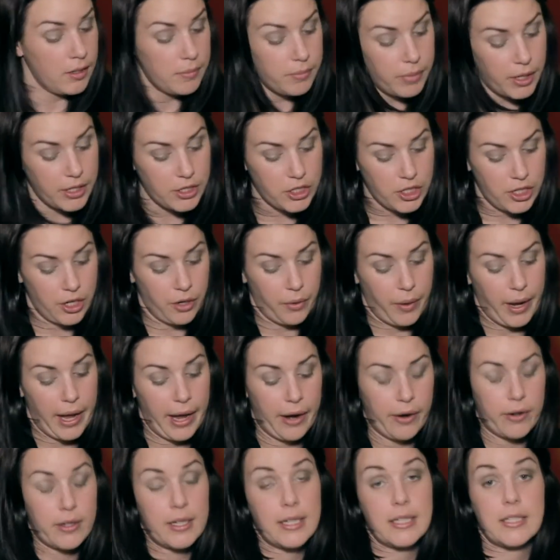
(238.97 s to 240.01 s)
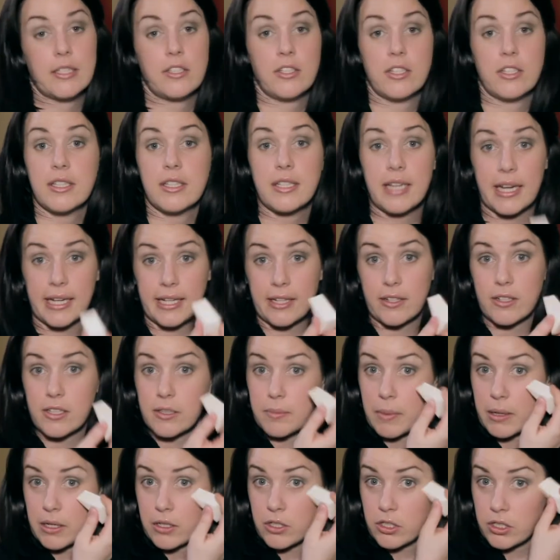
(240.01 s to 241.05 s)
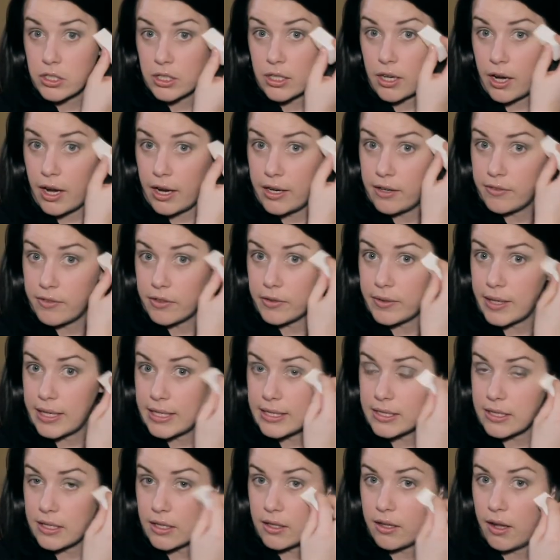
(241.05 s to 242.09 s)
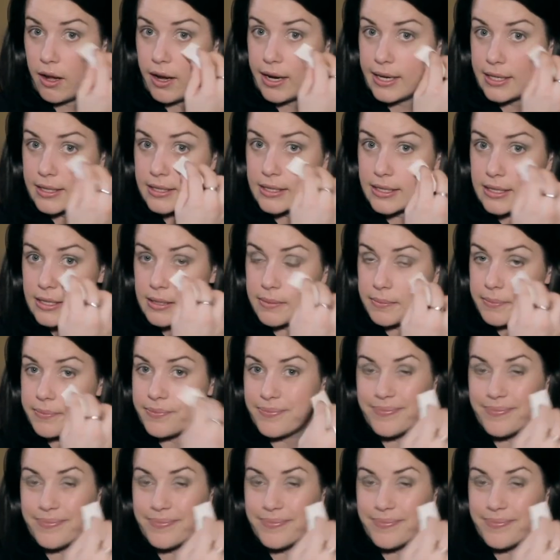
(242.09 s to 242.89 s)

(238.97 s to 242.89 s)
brush it away, or else take your sponge and kind of erase the lines.